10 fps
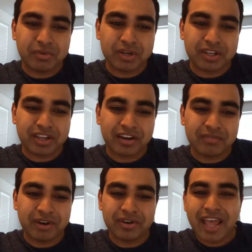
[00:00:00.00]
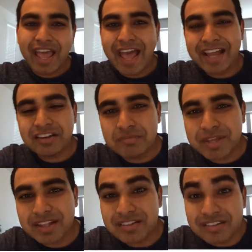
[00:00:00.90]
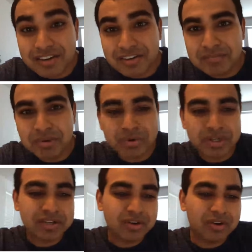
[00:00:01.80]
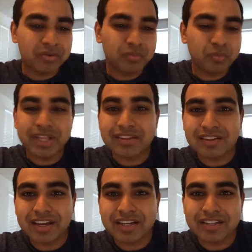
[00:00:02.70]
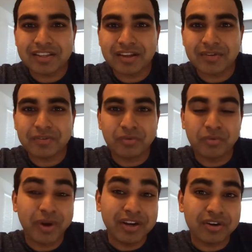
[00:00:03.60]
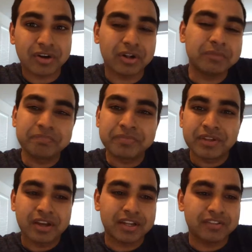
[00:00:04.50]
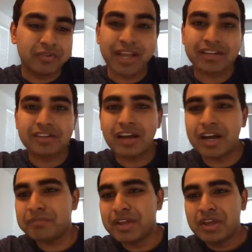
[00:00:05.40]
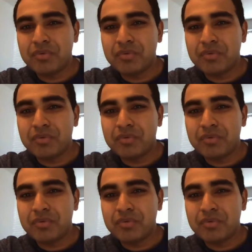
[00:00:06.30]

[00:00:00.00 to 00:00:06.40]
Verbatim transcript: we wanted to care about had to be inside our component or inside the render call in React DOM,